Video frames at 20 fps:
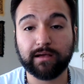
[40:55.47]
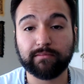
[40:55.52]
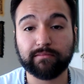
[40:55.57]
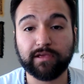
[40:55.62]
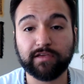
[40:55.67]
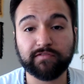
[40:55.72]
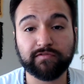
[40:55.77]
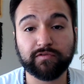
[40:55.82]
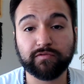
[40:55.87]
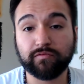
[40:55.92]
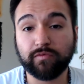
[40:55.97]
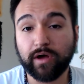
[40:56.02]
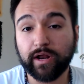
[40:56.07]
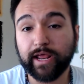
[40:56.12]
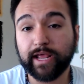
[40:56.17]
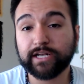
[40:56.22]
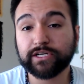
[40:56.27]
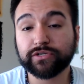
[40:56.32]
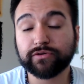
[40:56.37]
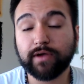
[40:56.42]
If you want
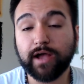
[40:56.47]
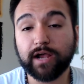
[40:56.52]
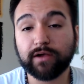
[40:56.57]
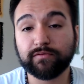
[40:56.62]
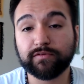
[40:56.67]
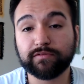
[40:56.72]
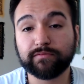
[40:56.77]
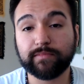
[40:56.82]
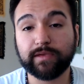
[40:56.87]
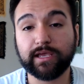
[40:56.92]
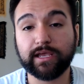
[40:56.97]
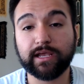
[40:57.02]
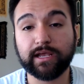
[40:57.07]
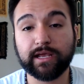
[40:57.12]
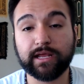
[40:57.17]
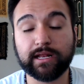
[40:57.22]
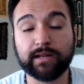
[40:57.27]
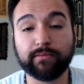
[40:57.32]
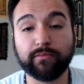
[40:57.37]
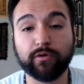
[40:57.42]
to interact with me
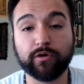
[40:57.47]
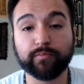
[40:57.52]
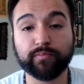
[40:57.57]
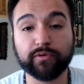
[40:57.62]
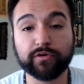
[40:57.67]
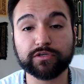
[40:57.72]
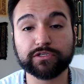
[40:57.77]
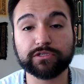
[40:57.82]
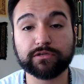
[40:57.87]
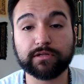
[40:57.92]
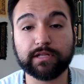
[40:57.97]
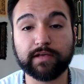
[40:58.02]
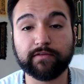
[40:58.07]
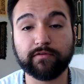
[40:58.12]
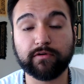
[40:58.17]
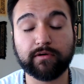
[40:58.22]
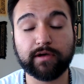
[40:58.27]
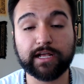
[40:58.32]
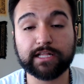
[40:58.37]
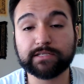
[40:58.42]
in a more personal
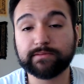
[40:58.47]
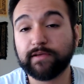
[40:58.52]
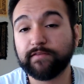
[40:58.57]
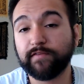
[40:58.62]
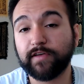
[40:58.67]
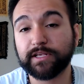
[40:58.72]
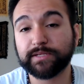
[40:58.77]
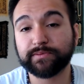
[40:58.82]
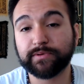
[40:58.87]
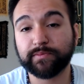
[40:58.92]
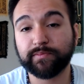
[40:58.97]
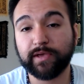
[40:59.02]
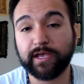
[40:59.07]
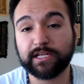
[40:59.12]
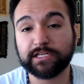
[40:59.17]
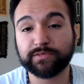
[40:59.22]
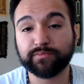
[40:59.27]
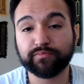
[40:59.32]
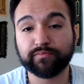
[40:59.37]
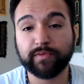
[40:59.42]
level, it's my Facebook
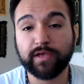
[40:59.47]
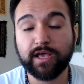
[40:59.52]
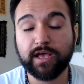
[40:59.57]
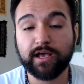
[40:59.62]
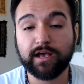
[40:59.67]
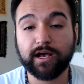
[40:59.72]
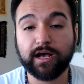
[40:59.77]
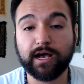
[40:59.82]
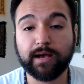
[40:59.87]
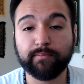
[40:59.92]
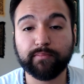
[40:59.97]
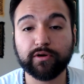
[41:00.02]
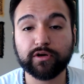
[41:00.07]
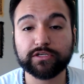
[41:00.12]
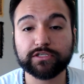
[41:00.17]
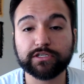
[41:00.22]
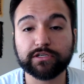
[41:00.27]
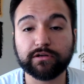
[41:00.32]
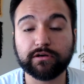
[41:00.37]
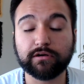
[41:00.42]
page,
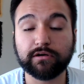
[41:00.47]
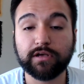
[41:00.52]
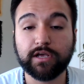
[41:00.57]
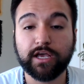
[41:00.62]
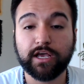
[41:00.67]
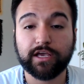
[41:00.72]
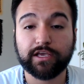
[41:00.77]
personal.